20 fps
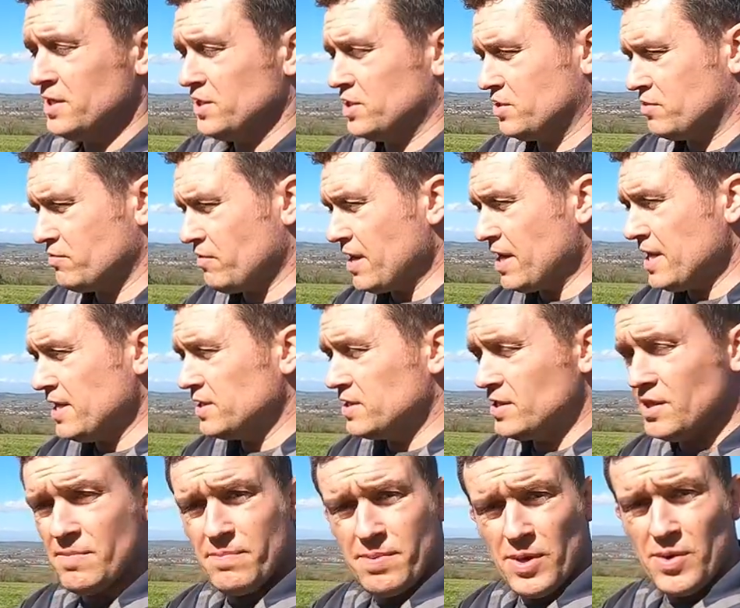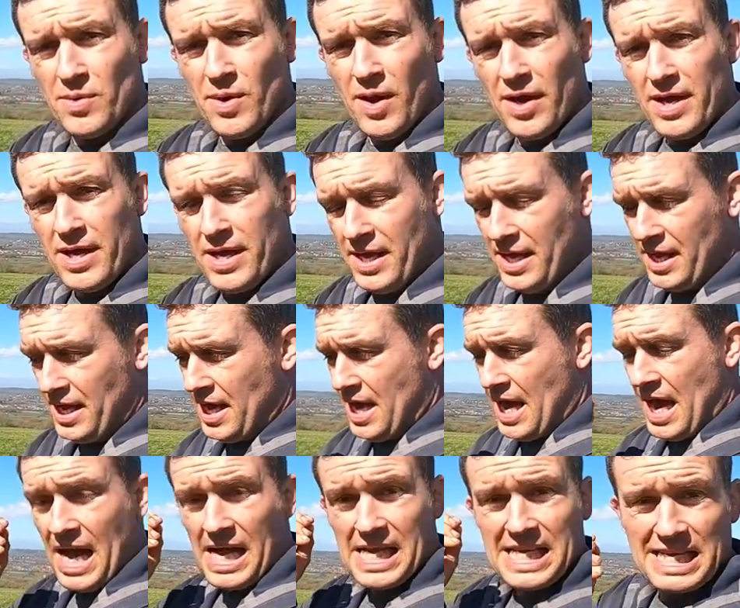straight into the blue light
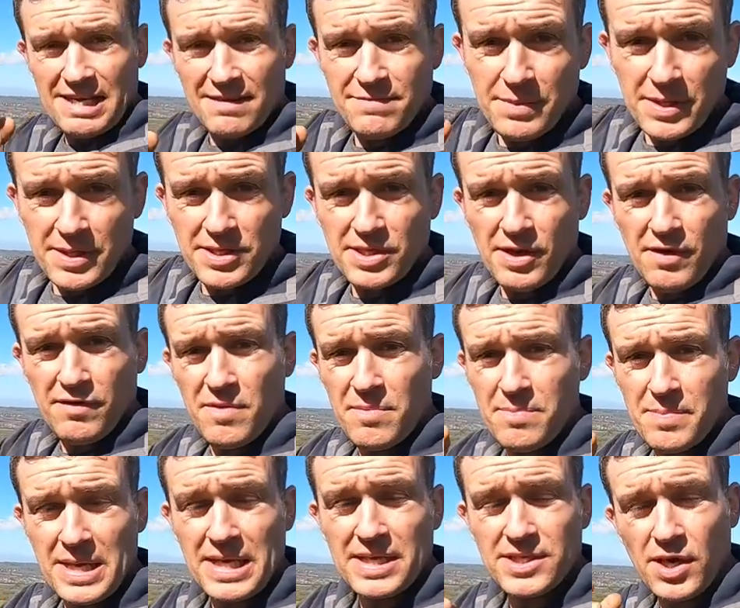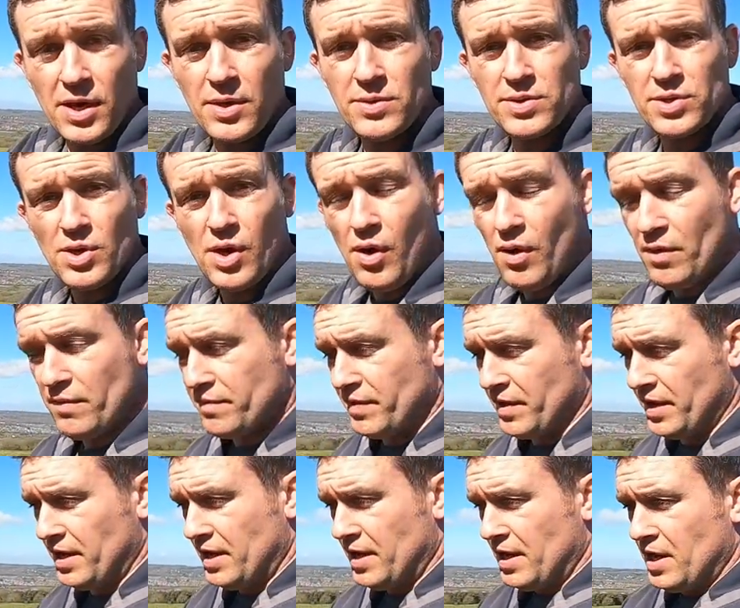and give myself a big dose of
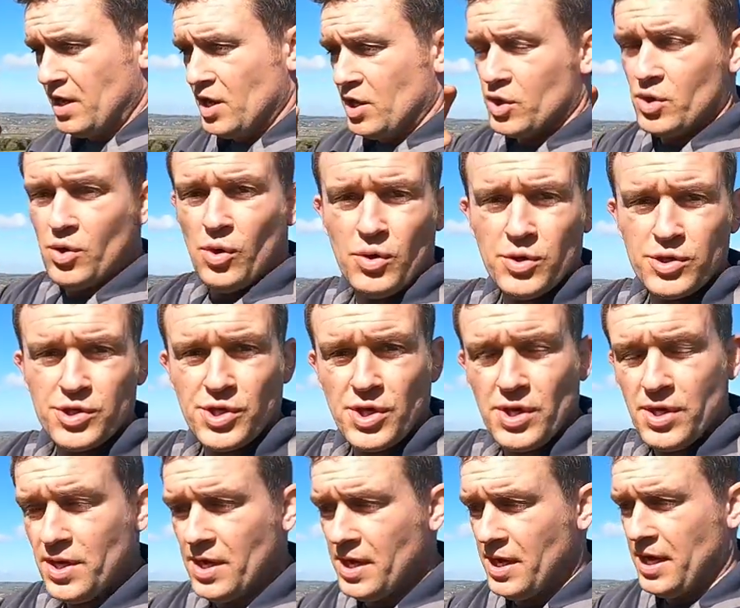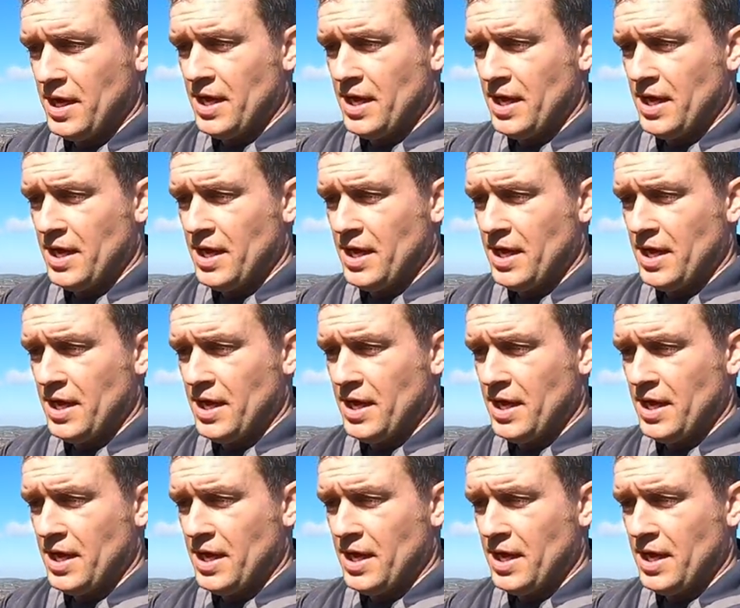caution